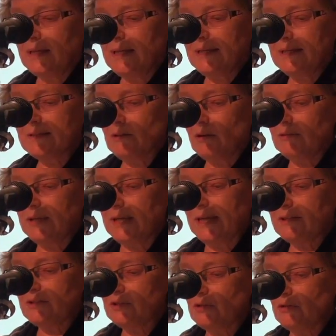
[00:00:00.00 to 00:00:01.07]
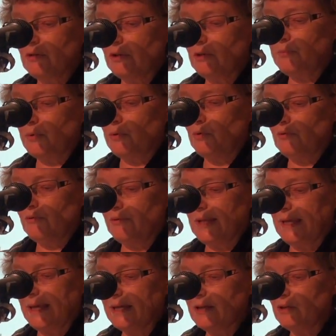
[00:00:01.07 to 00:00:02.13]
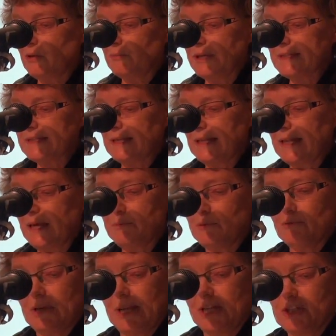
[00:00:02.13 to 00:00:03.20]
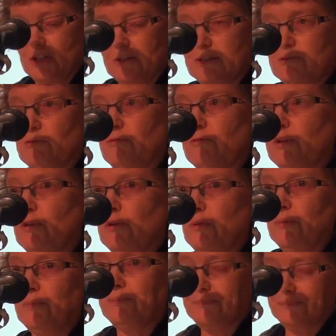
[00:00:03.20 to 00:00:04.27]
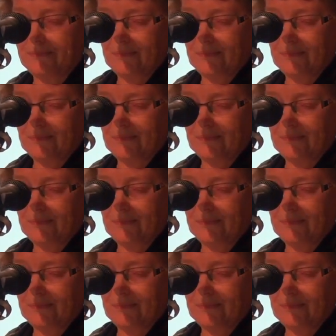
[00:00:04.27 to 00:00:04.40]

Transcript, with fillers: He is on the editorial board for the Economics and Labour Relations Review.